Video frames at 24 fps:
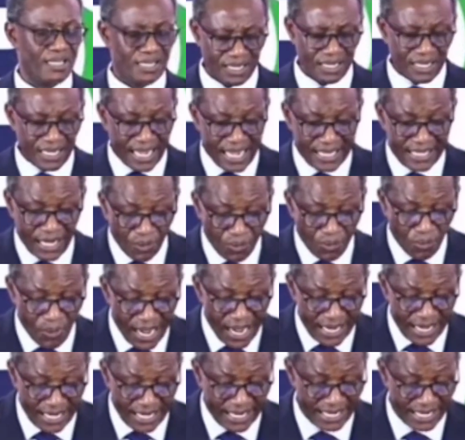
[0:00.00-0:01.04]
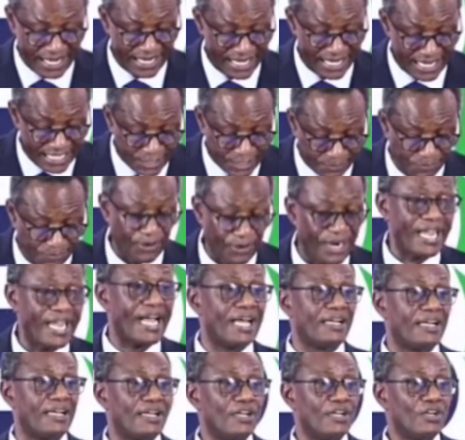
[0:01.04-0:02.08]
and the work is prayer.
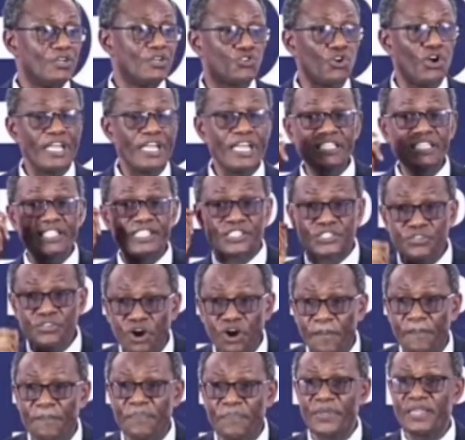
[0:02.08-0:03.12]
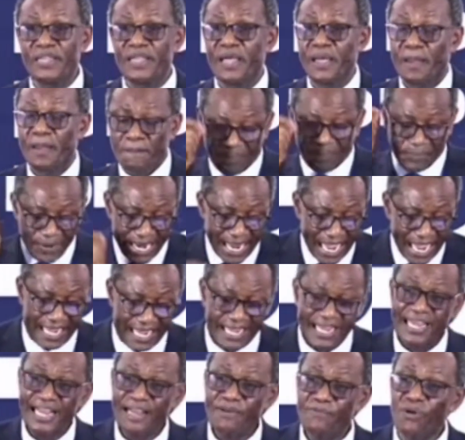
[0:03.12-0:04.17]
So in COP, prayer
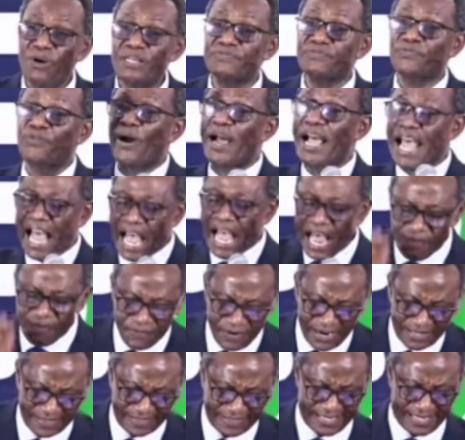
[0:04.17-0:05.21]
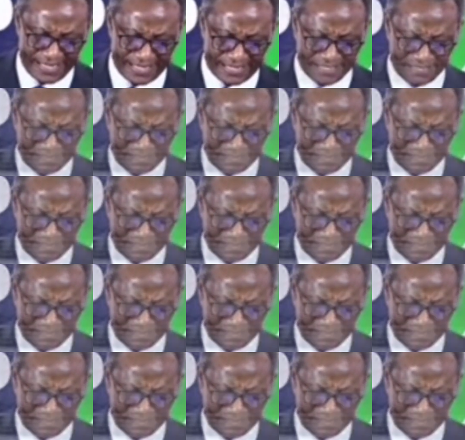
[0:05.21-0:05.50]
was for everything,